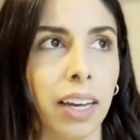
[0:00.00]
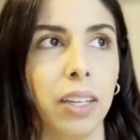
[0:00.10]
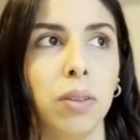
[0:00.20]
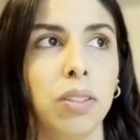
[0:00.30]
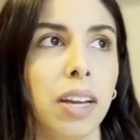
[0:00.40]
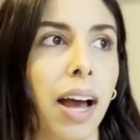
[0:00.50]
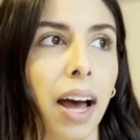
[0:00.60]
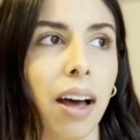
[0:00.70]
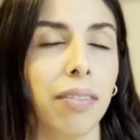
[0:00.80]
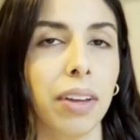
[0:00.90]
I used to
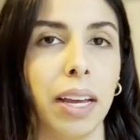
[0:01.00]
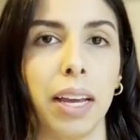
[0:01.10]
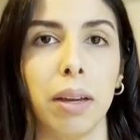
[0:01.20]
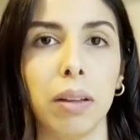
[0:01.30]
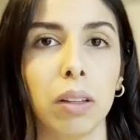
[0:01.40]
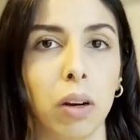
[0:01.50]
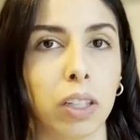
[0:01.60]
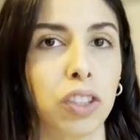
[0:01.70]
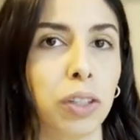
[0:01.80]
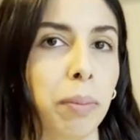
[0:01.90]
have a
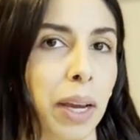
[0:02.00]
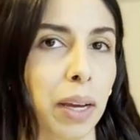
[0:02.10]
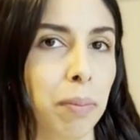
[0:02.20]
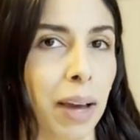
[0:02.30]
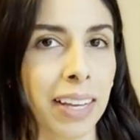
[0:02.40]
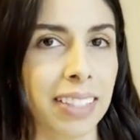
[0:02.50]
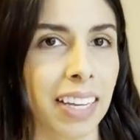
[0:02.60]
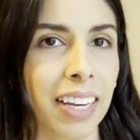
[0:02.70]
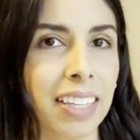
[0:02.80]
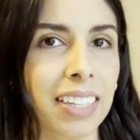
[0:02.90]
larger makeup
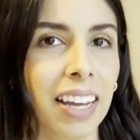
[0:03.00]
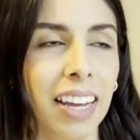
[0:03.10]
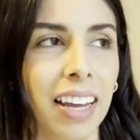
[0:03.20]
basket